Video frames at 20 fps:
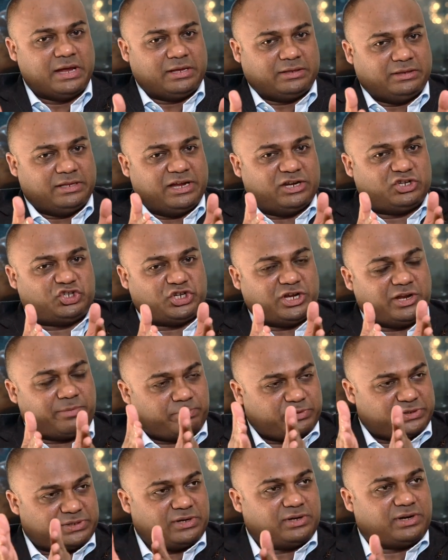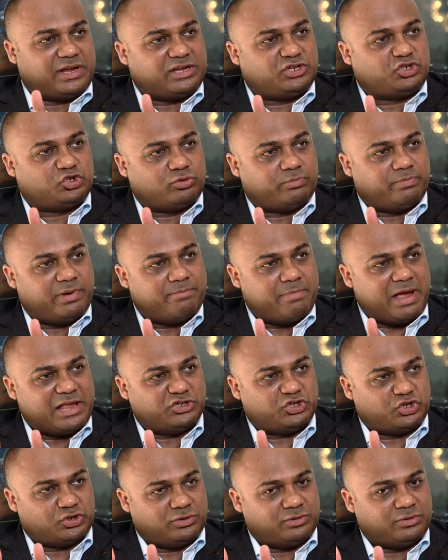their share percentage should be
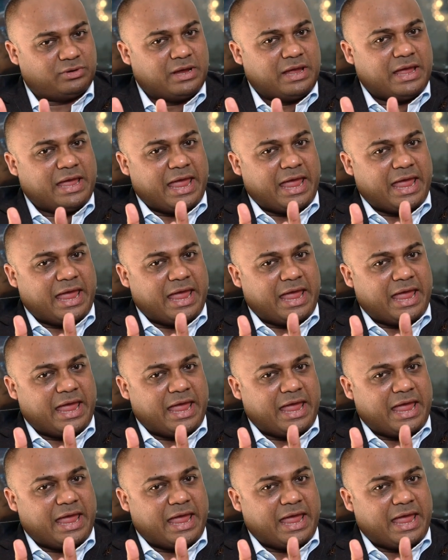mentioned